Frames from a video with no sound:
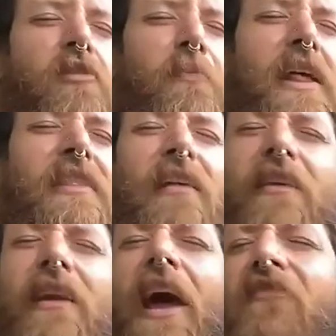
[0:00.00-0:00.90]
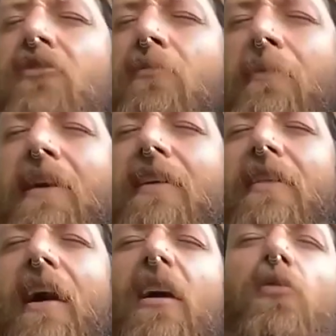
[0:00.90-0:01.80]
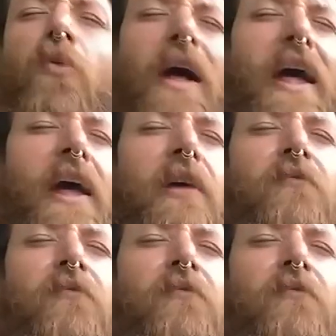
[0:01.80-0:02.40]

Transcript: but it doesn't have to be that way.